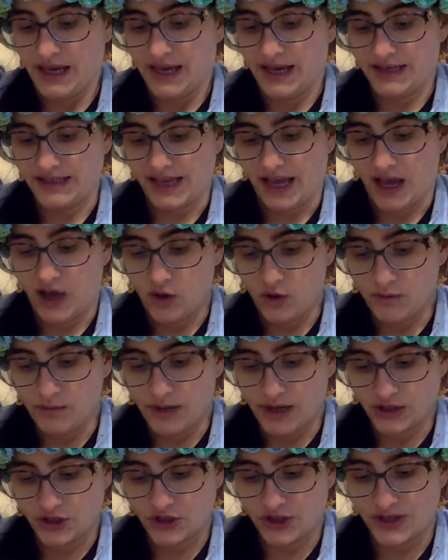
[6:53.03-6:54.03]
is how
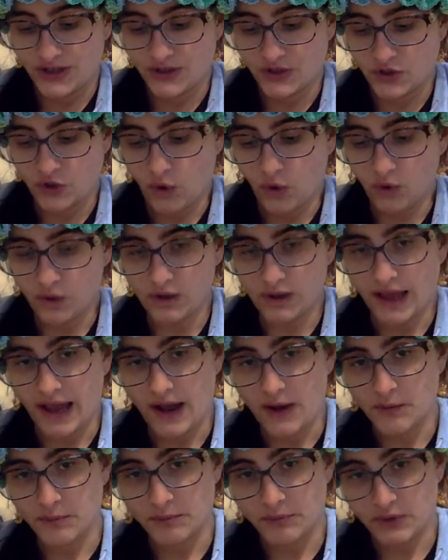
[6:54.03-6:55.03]
much its total
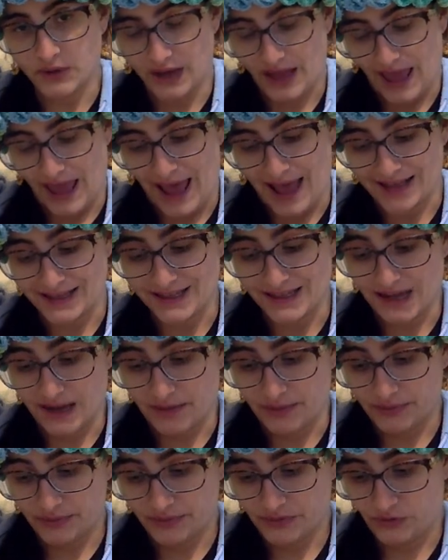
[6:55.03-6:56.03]
output adds
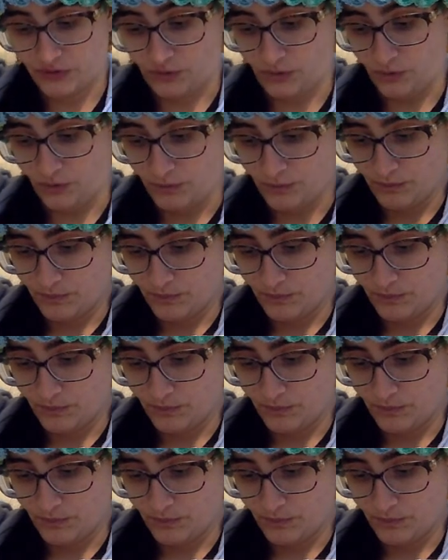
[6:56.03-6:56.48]
up to.